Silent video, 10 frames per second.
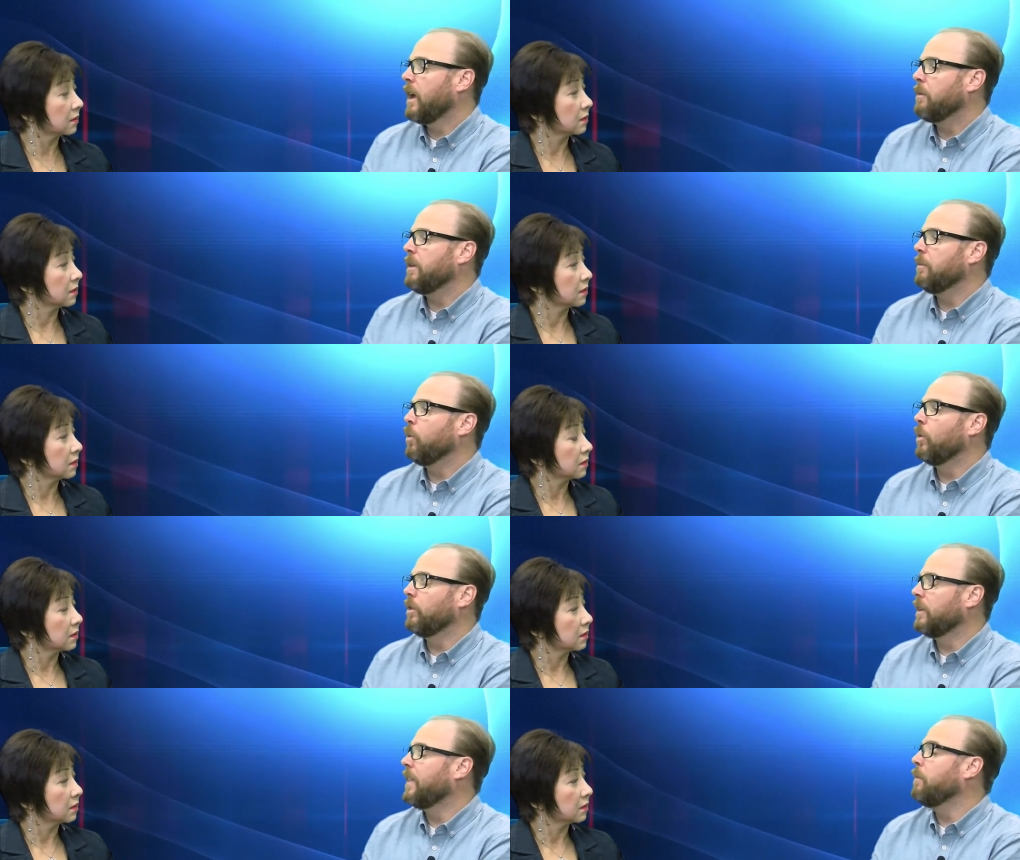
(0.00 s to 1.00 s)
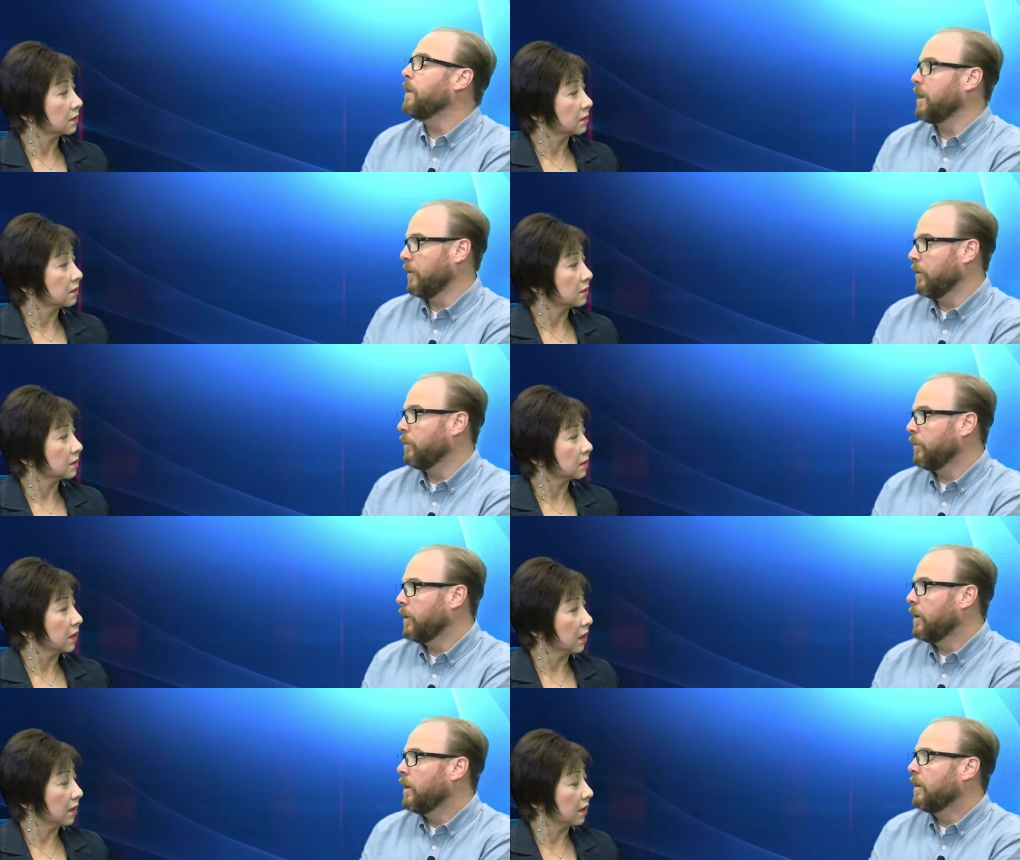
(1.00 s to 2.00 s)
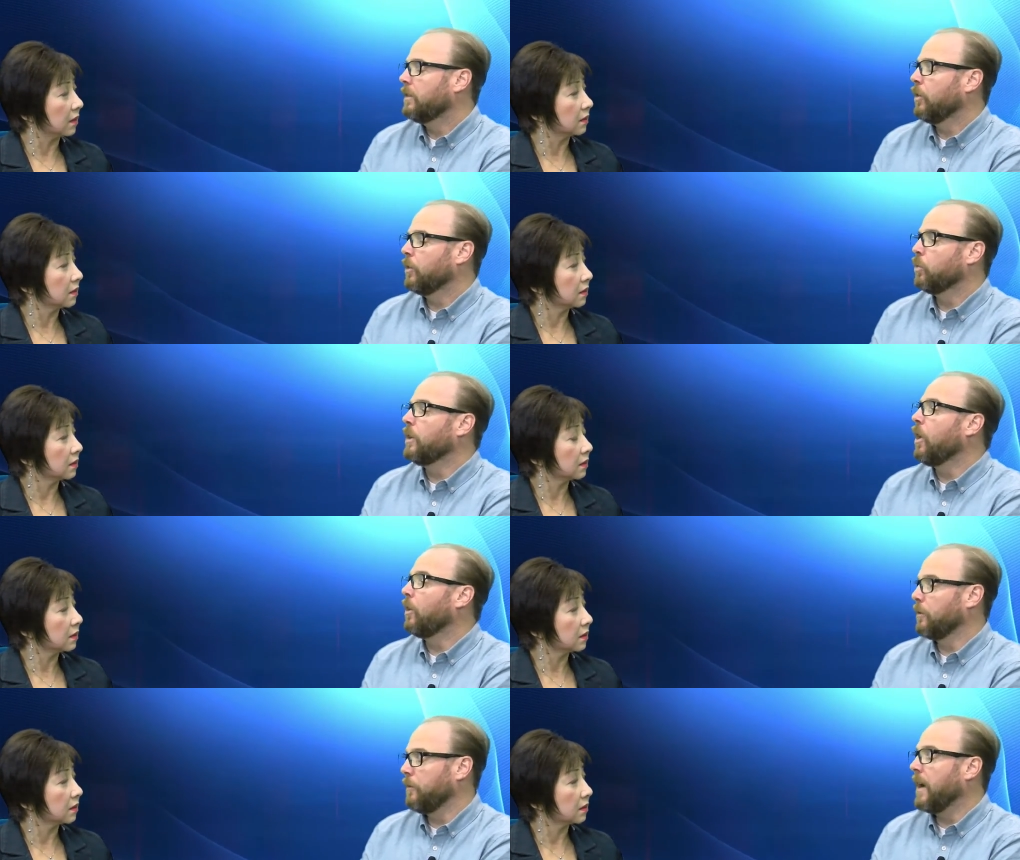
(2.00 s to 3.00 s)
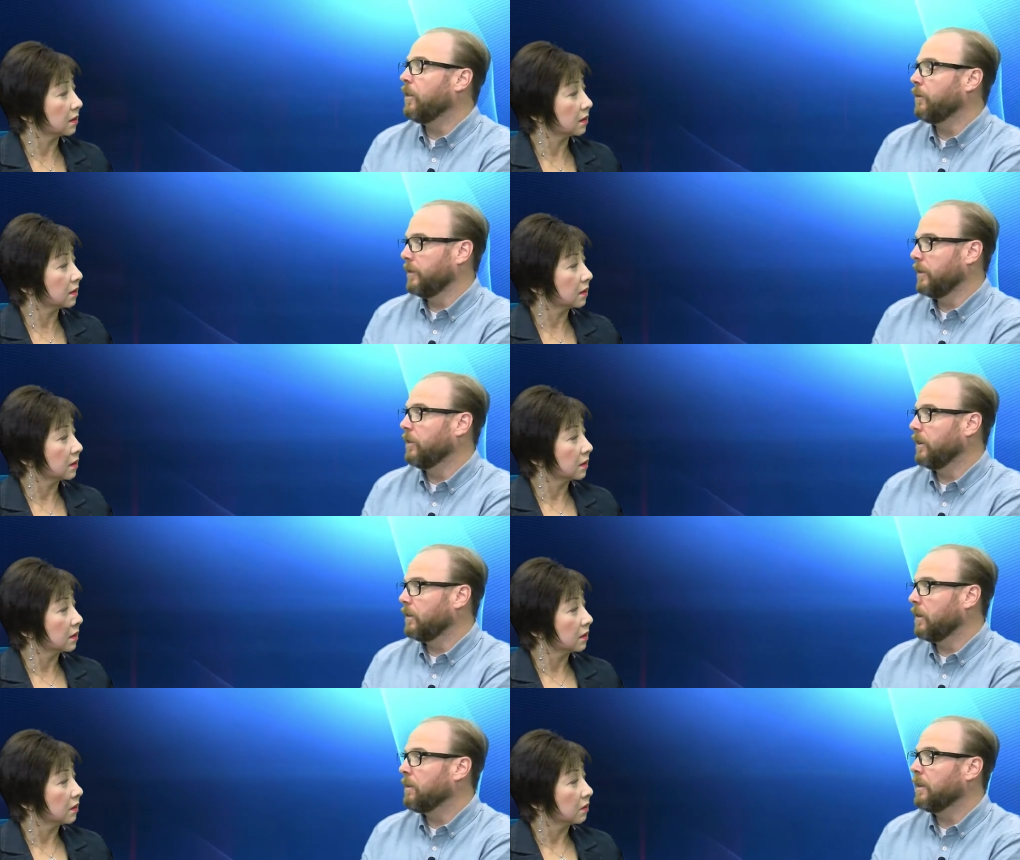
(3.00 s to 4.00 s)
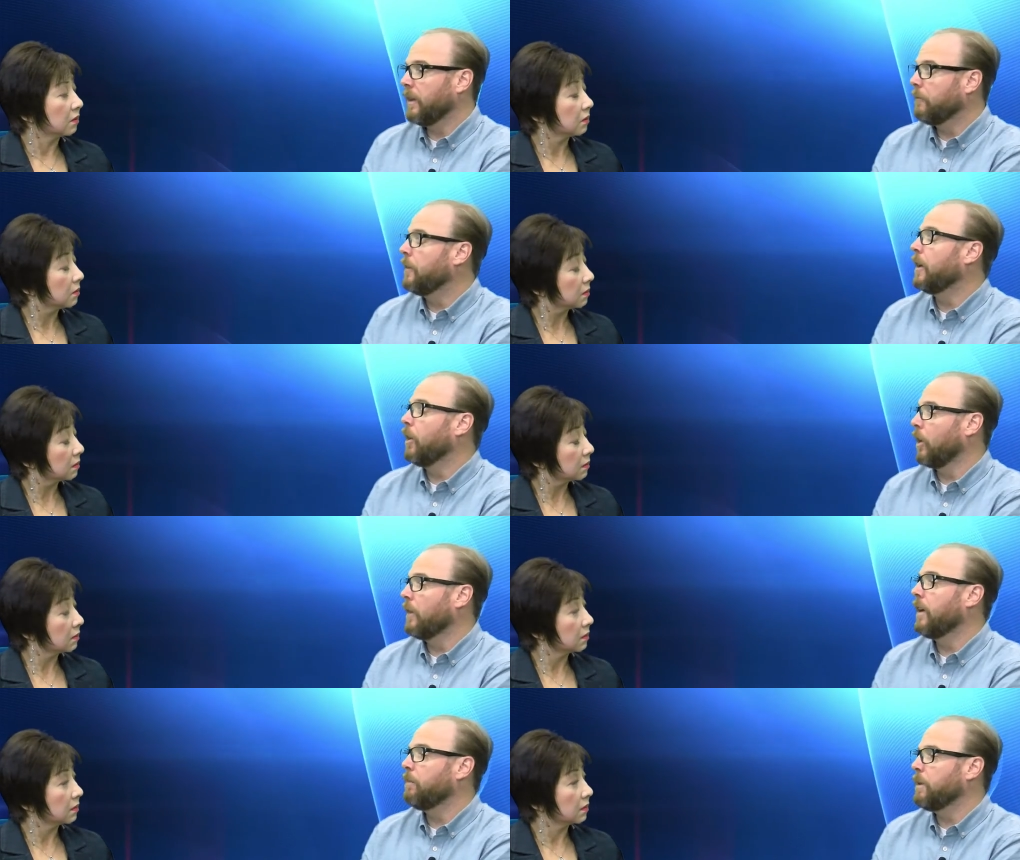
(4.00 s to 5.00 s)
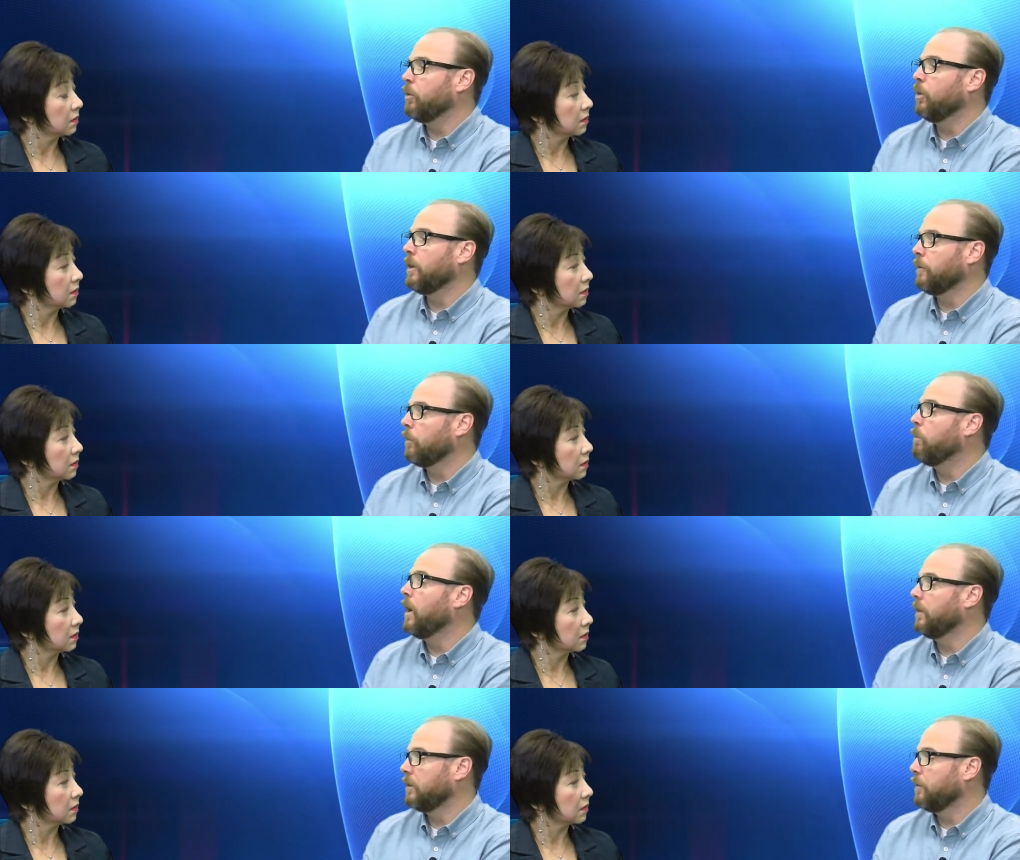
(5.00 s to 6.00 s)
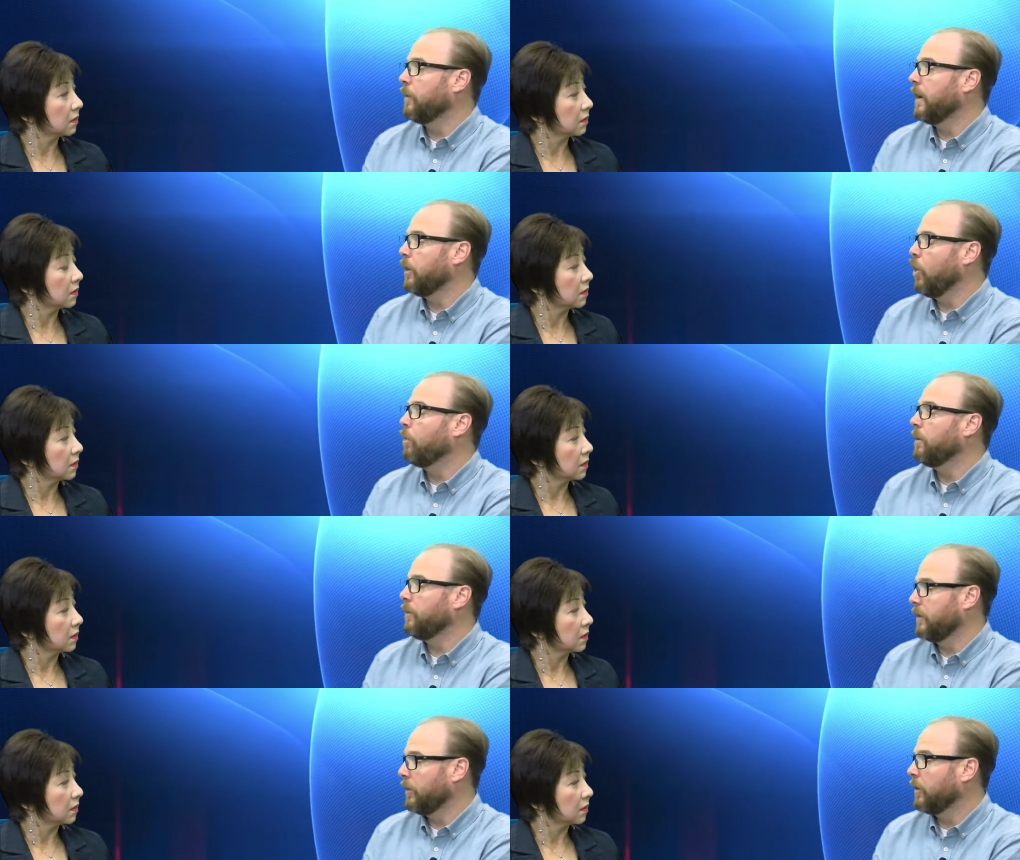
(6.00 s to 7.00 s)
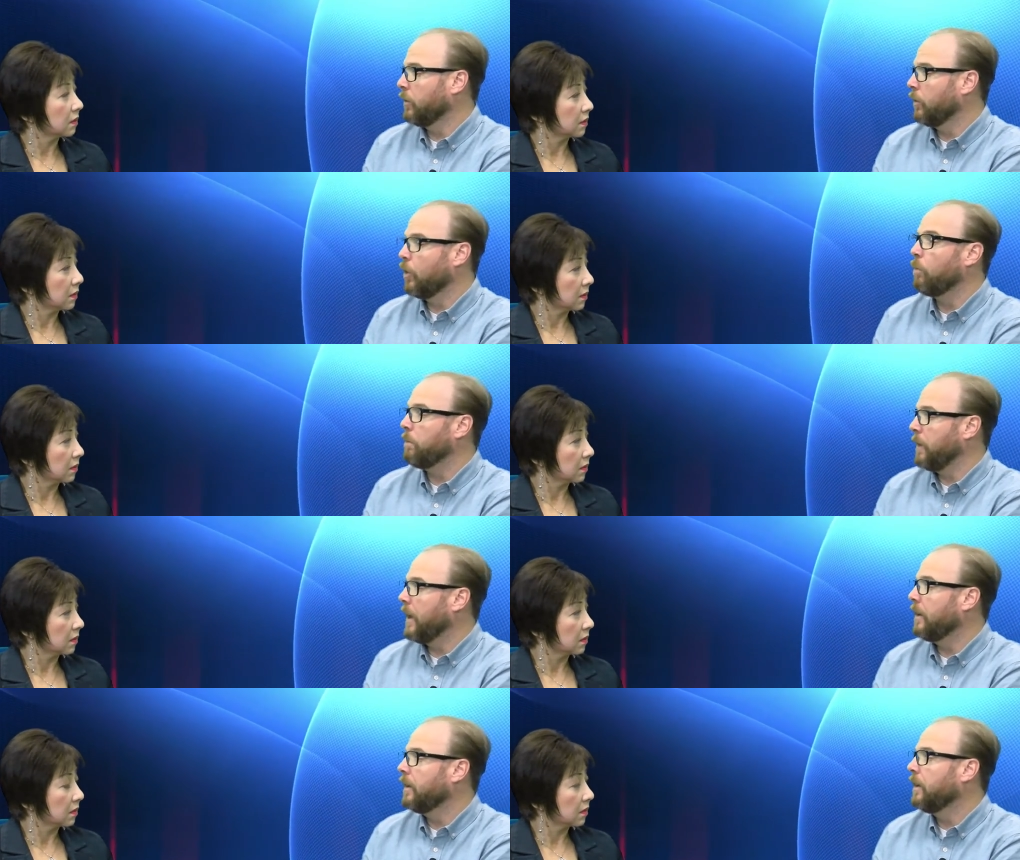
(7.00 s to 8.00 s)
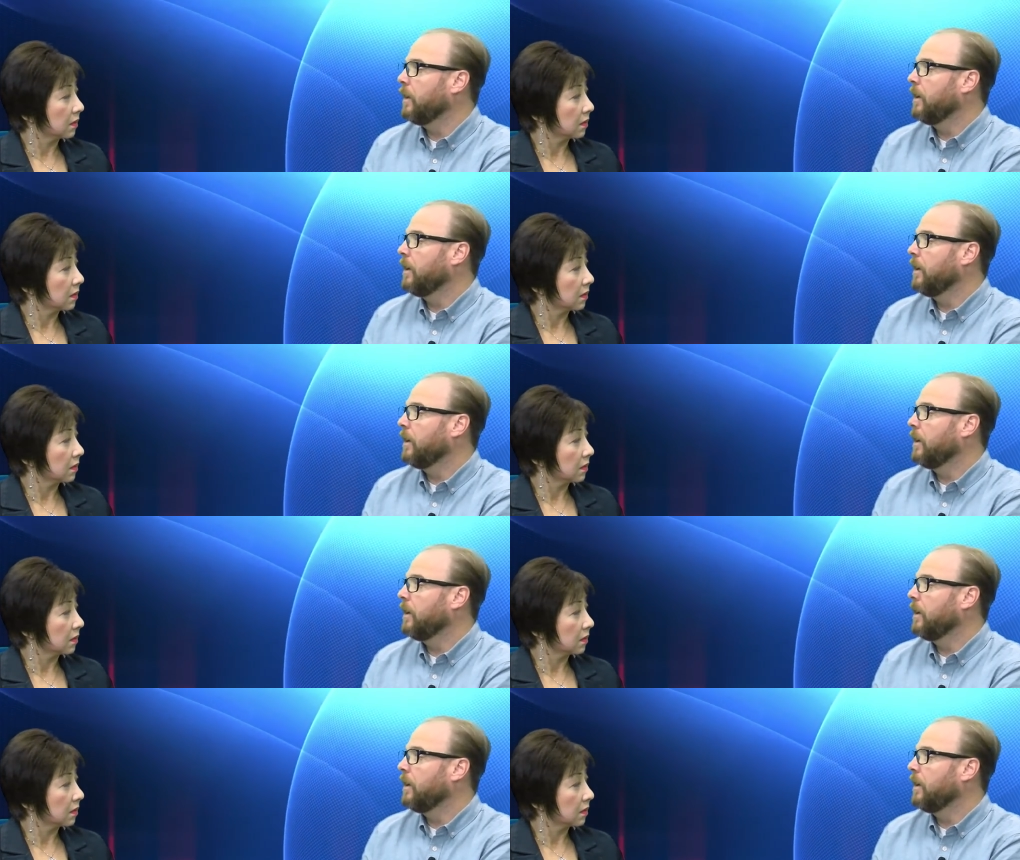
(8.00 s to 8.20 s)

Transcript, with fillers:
Speaker 1: I mean it more, there's not that many of them. Uh-huh. So it's really hard to find those facilities. I mean, like, very hard. I've had people looking for months to find an open facility with an open bed.